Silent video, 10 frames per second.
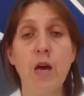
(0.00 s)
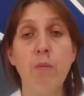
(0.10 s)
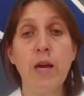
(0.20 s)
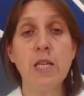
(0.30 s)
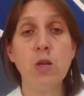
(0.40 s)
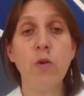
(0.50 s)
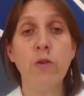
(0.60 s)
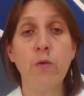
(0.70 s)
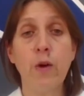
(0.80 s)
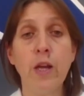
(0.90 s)
Based on
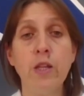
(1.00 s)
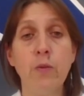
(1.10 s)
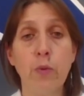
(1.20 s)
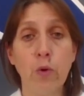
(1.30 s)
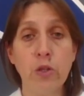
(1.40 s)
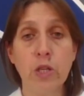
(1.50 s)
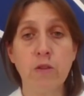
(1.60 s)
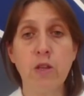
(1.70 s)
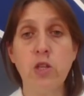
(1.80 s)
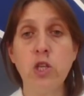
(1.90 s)
the final
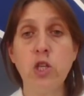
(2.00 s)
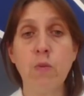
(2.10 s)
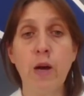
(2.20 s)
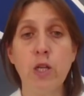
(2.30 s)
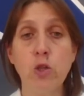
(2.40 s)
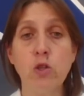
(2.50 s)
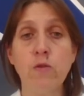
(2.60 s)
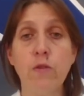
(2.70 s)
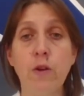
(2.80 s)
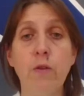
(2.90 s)
product, the teacher might
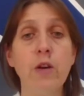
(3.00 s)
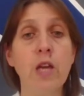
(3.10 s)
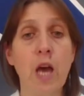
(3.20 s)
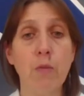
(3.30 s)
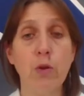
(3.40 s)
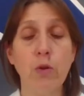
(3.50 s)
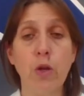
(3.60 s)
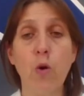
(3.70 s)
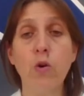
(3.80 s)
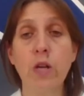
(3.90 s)
choose
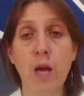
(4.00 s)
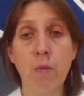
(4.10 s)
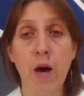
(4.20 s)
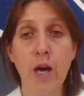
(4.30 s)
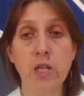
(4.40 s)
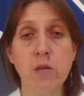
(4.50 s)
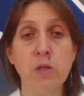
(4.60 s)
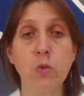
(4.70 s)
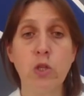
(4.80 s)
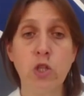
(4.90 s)
vocabulary or grammar
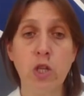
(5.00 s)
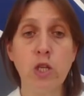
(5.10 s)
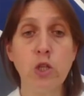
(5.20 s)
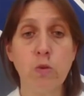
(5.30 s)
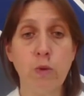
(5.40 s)
items which need to